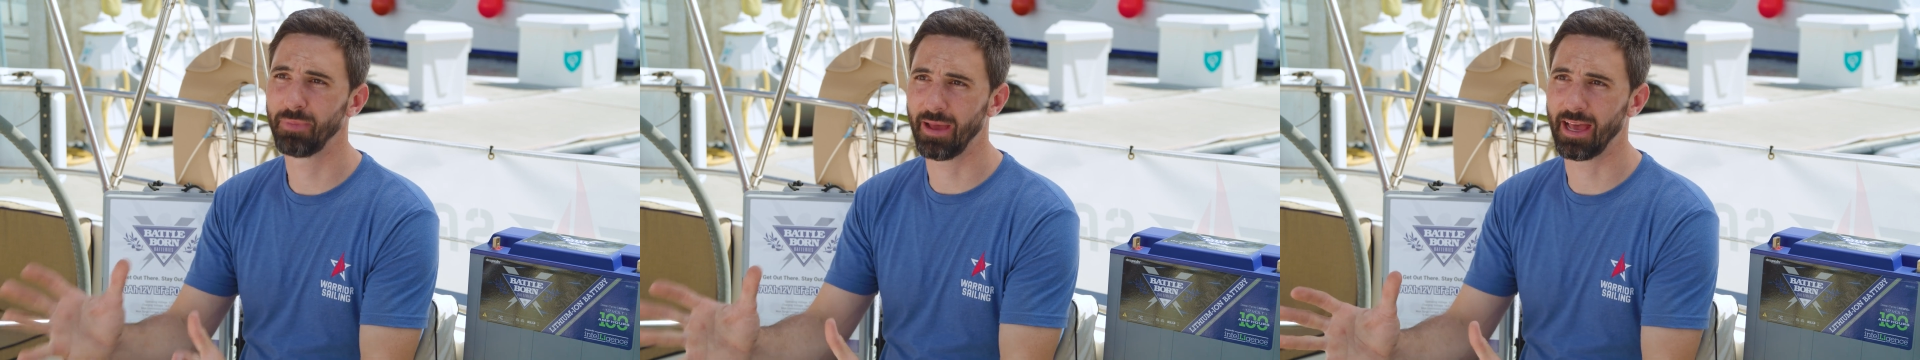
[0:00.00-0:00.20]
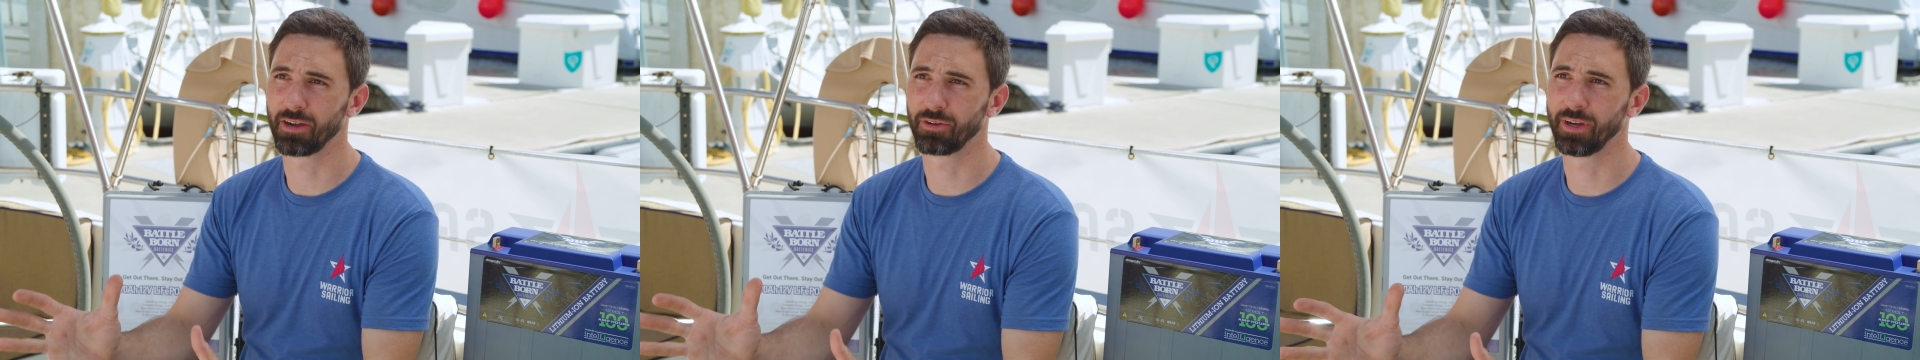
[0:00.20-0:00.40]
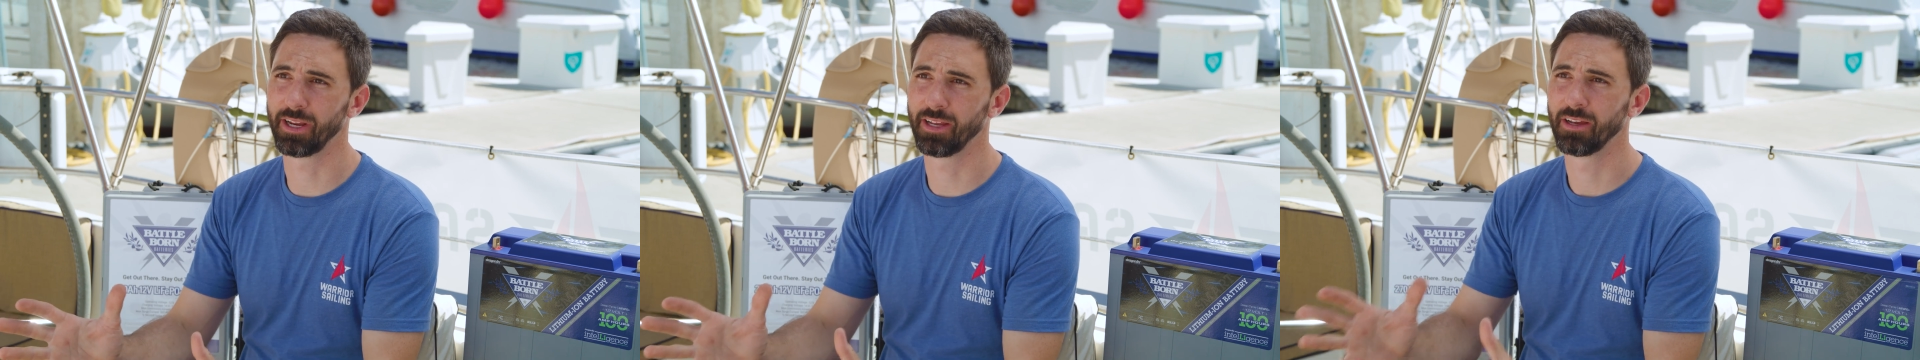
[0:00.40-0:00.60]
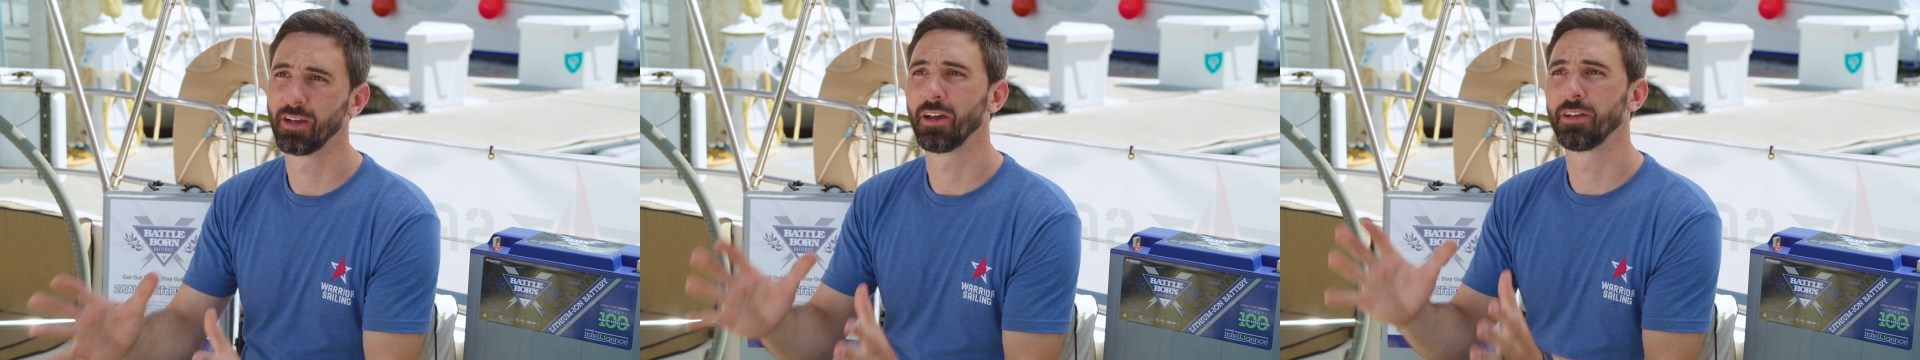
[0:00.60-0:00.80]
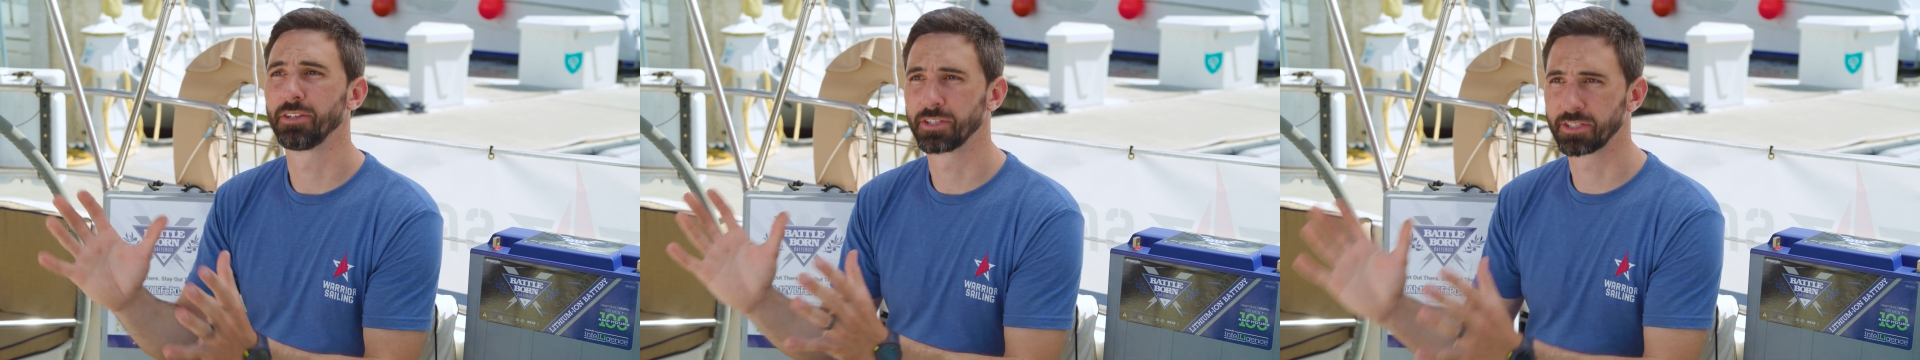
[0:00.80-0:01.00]
battery
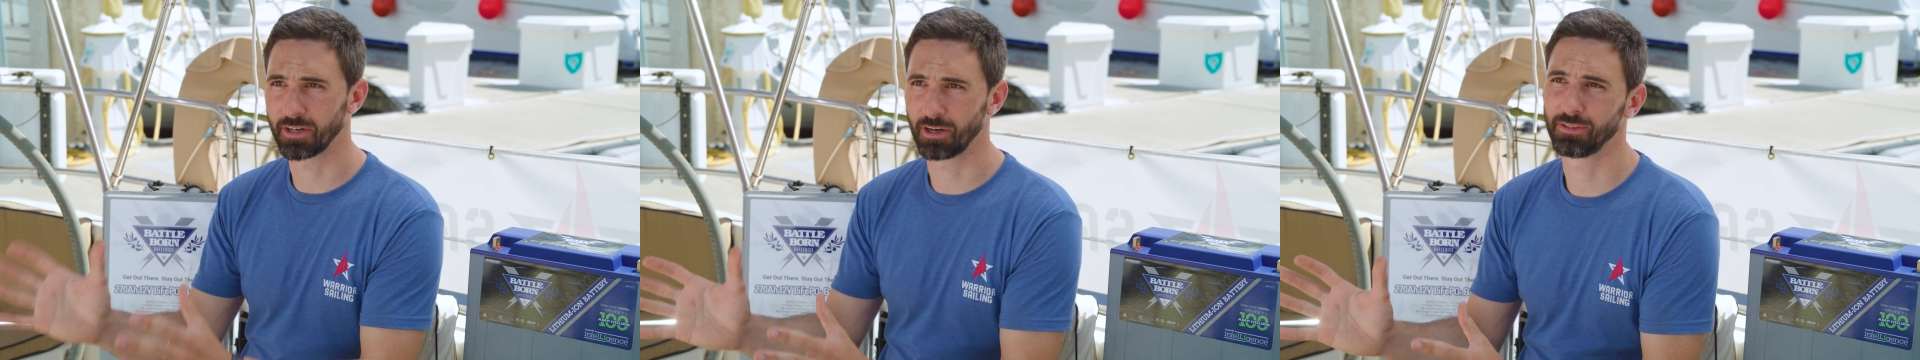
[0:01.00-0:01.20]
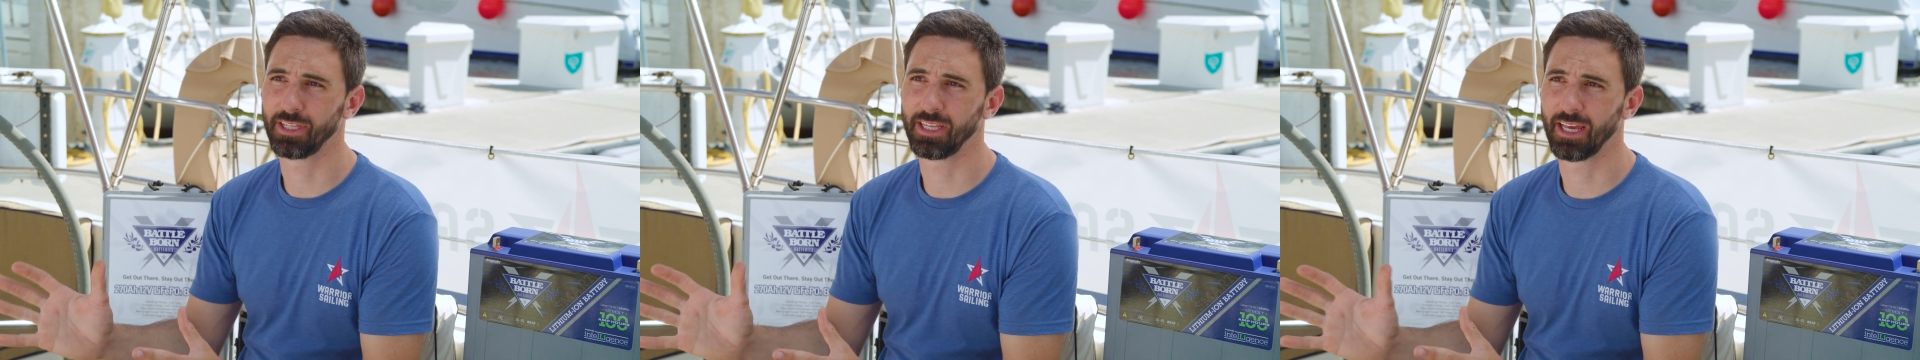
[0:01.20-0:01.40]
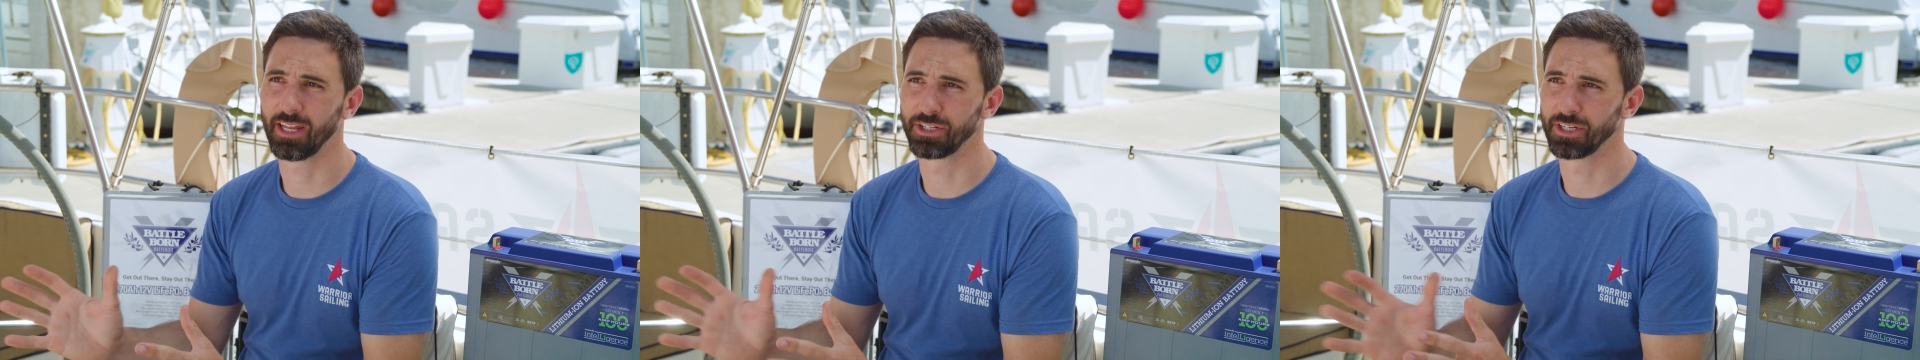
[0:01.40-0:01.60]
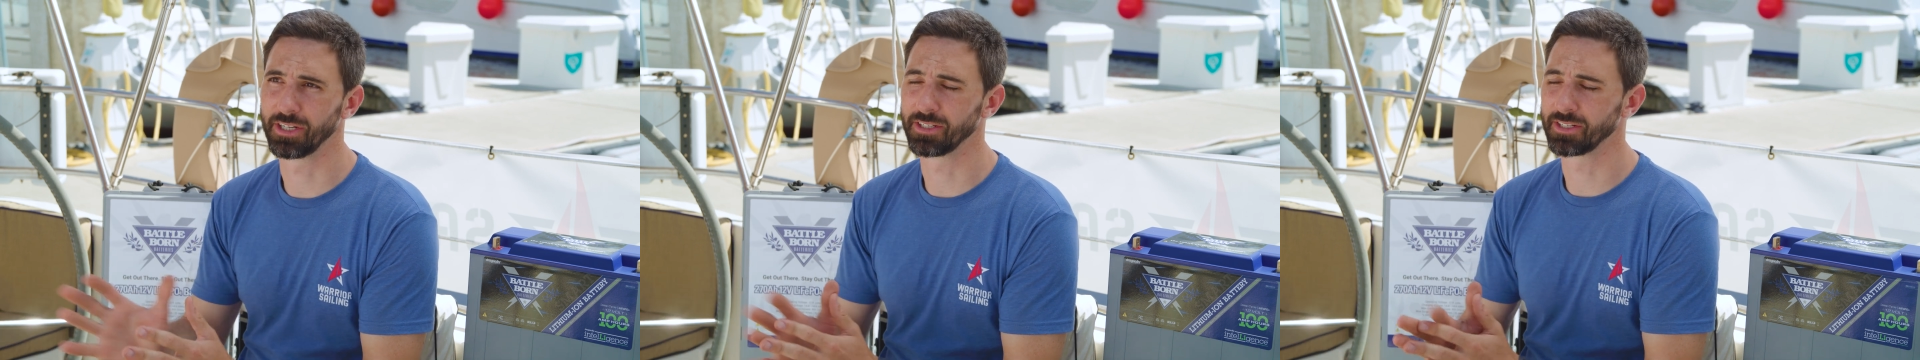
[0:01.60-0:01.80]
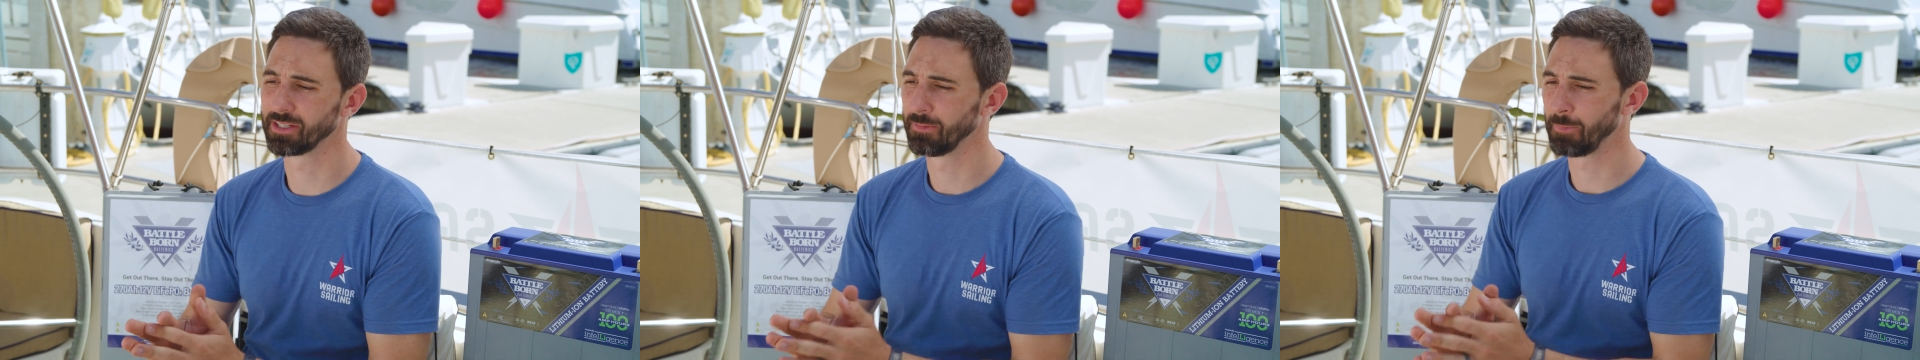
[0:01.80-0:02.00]
to start the
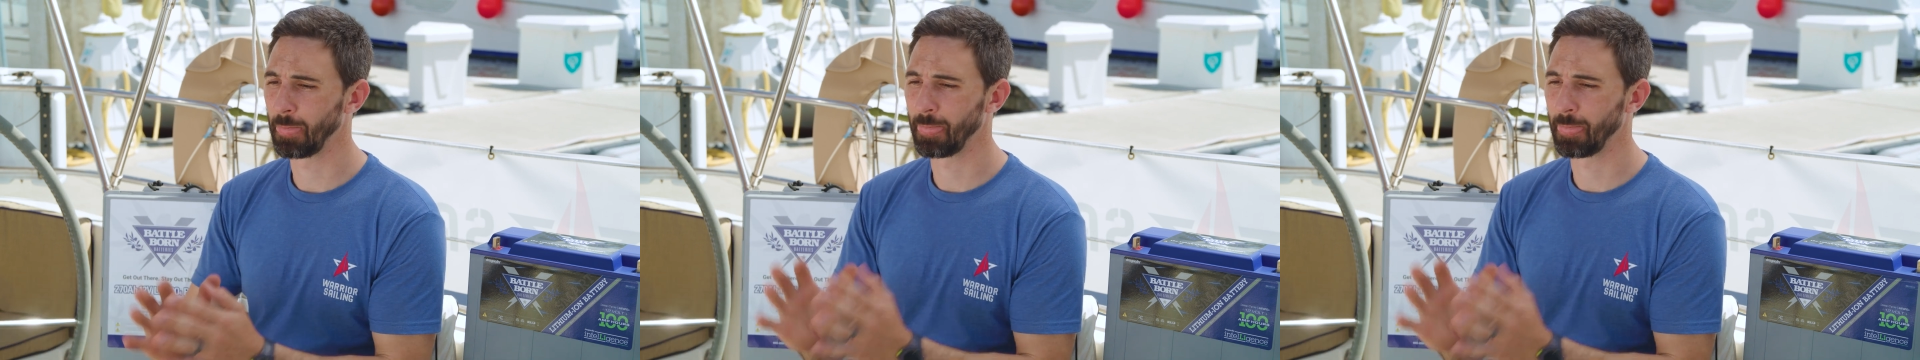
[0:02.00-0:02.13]
engines.